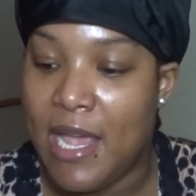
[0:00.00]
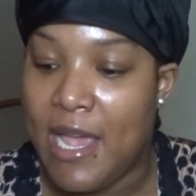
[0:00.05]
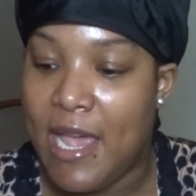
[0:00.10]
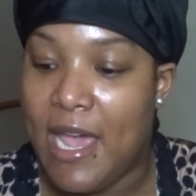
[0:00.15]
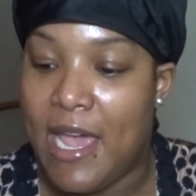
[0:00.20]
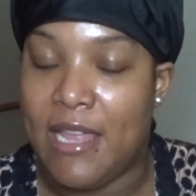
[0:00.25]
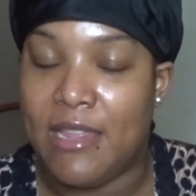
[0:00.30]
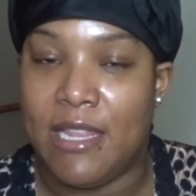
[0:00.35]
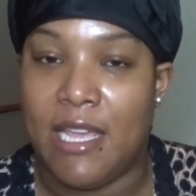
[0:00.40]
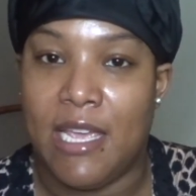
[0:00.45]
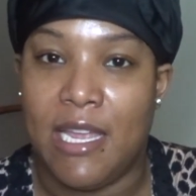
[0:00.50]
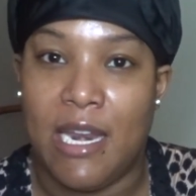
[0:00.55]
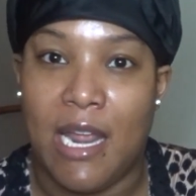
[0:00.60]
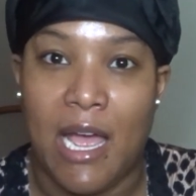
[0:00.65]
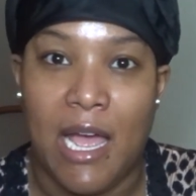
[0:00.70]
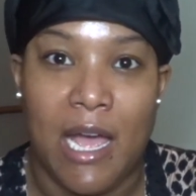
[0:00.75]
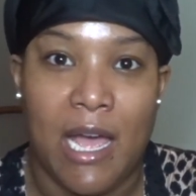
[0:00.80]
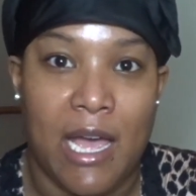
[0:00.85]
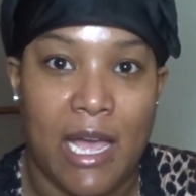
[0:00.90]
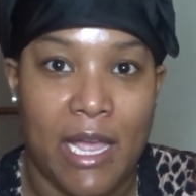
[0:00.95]
And then
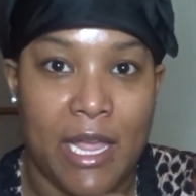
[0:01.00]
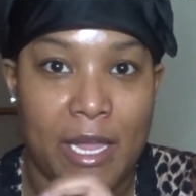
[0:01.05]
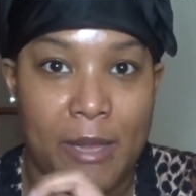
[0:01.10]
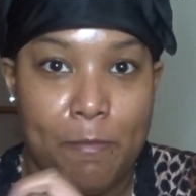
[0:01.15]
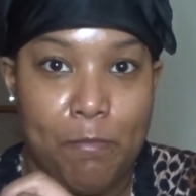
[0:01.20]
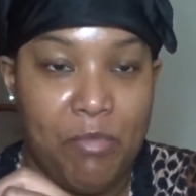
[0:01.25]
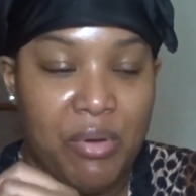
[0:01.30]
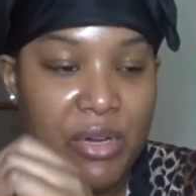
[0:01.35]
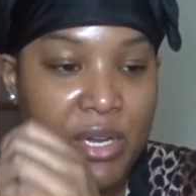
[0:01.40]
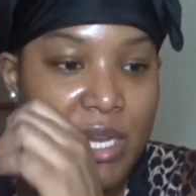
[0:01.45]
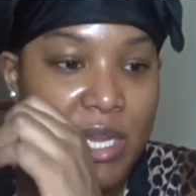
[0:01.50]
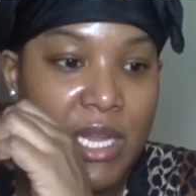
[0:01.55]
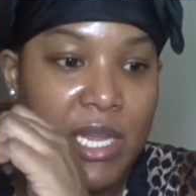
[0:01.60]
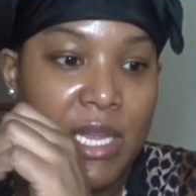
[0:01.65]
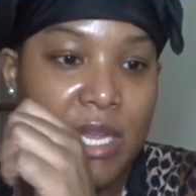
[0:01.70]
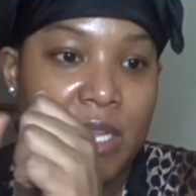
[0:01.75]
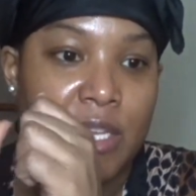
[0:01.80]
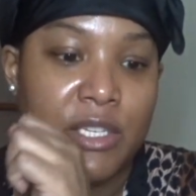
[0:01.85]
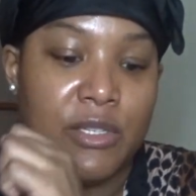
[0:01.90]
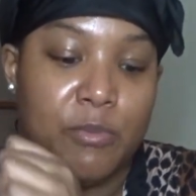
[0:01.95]
I put it
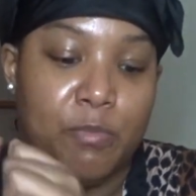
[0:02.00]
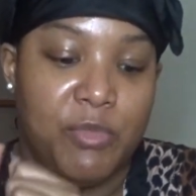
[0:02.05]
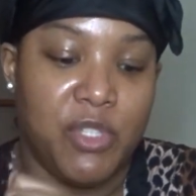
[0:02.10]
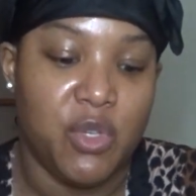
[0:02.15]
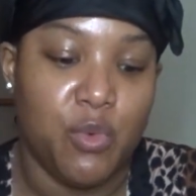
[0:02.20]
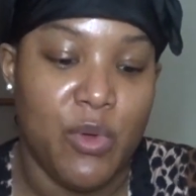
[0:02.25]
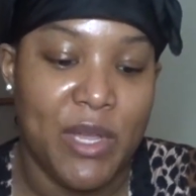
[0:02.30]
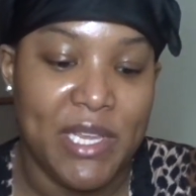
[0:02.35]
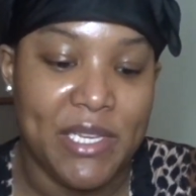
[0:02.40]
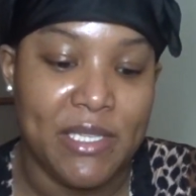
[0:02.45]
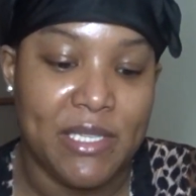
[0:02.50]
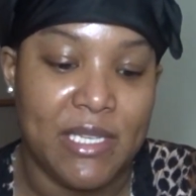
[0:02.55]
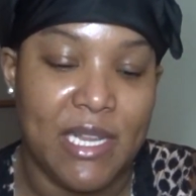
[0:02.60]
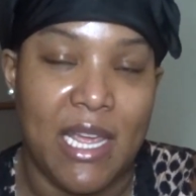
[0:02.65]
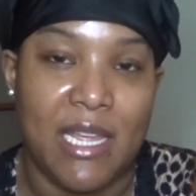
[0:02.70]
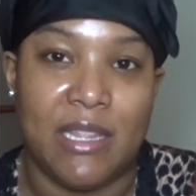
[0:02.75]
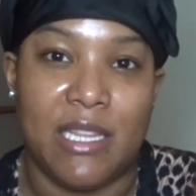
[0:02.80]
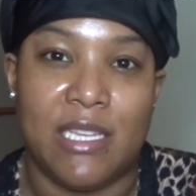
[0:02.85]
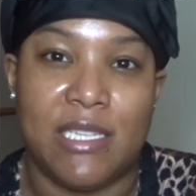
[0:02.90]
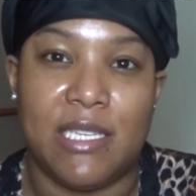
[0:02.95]
in twist,
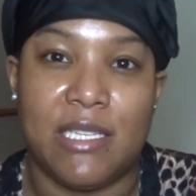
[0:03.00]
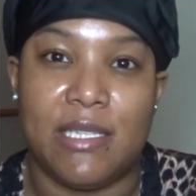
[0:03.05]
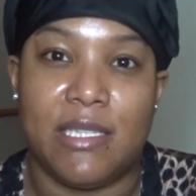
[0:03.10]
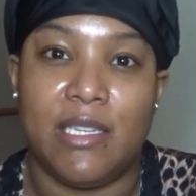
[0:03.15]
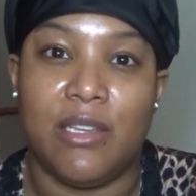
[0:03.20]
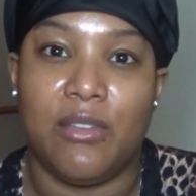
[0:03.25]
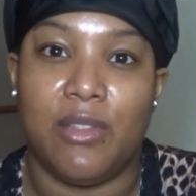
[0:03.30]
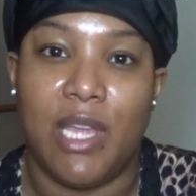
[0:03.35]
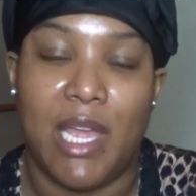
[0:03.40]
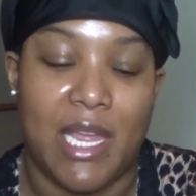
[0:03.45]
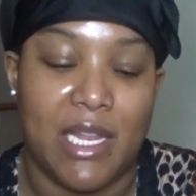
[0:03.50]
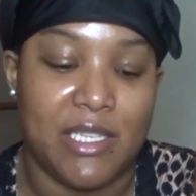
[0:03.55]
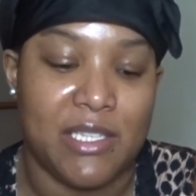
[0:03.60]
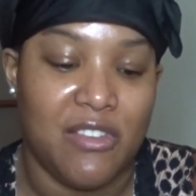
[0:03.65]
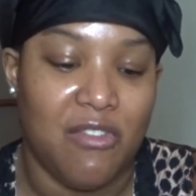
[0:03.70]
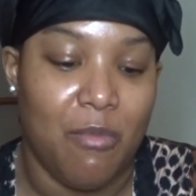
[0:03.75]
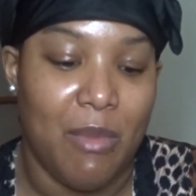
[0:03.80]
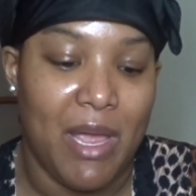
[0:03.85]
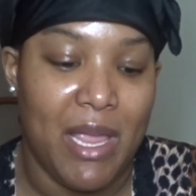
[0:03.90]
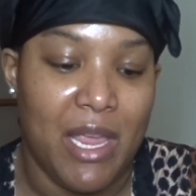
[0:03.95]
and then to seal the ends
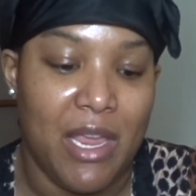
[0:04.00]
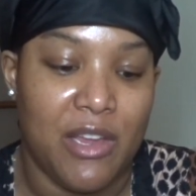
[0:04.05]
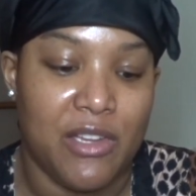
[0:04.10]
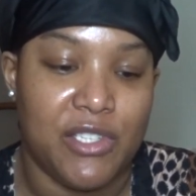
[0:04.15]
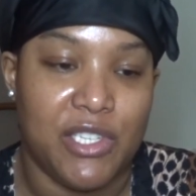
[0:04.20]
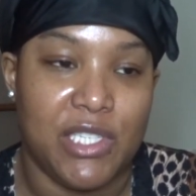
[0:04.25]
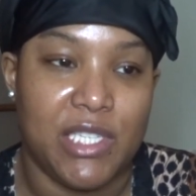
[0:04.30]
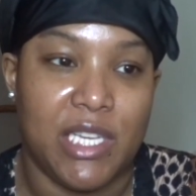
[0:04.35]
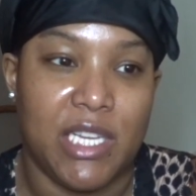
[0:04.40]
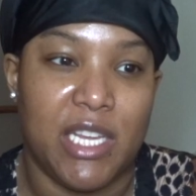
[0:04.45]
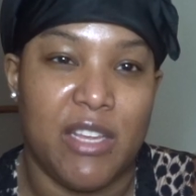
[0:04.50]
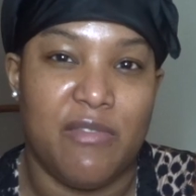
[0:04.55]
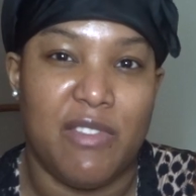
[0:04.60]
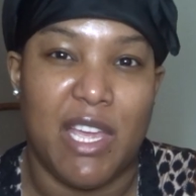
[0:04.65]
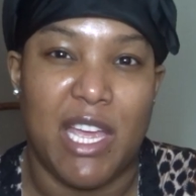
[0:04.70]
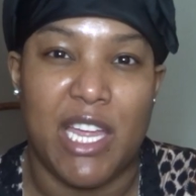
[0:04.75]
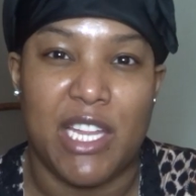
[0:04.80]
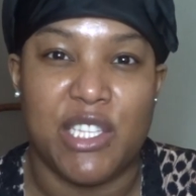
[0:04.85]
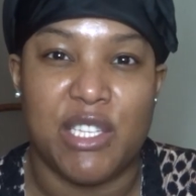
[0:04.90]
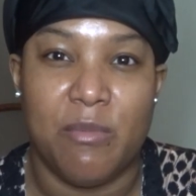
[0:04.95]
of my hair, just to give the
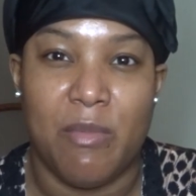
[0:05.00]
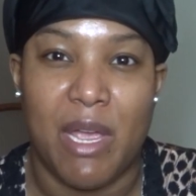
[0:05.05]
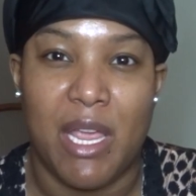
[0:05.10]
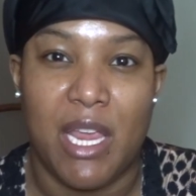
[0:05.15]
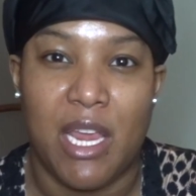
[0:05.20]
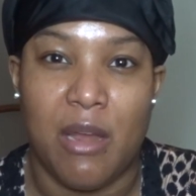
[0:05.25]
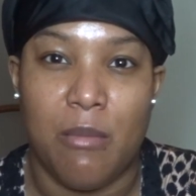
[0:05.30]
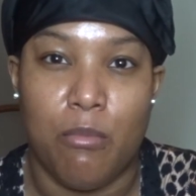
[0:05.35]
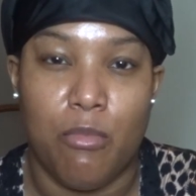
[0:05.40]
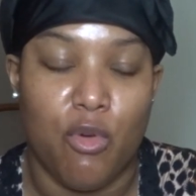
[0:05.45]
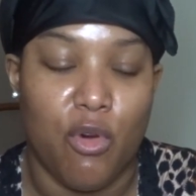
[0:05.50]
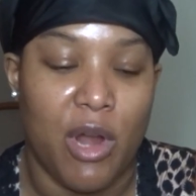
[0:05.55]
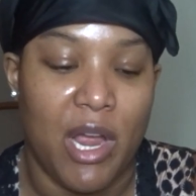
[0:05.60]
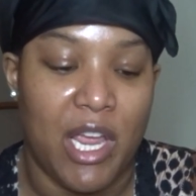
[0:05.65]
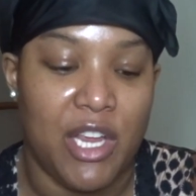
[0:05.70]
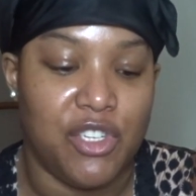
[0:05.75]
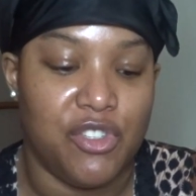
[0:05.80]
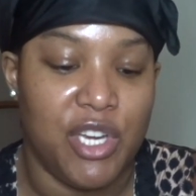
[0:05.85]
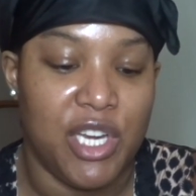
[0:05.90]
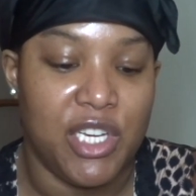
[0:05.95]
ends of my hair more
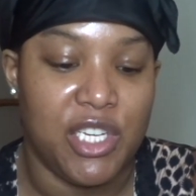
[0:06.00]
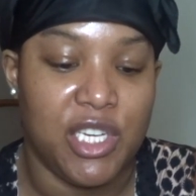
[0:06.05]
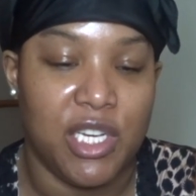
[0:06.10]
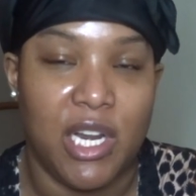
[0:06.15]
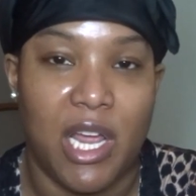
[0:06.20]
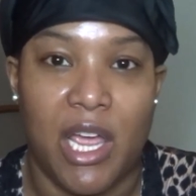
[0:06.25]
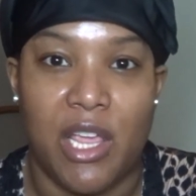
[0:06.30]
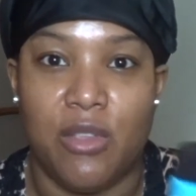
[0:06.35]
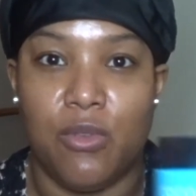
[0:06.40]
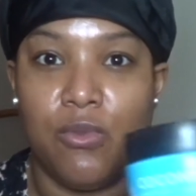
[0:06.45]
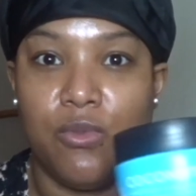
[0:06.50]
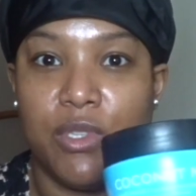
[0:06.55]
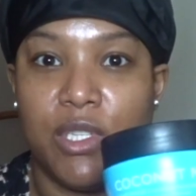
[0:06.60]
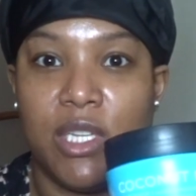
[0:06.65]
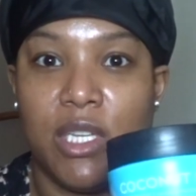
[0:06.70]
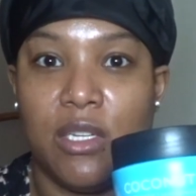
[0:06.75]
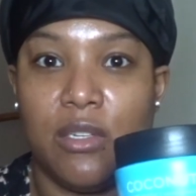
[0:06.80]
hydration, I use the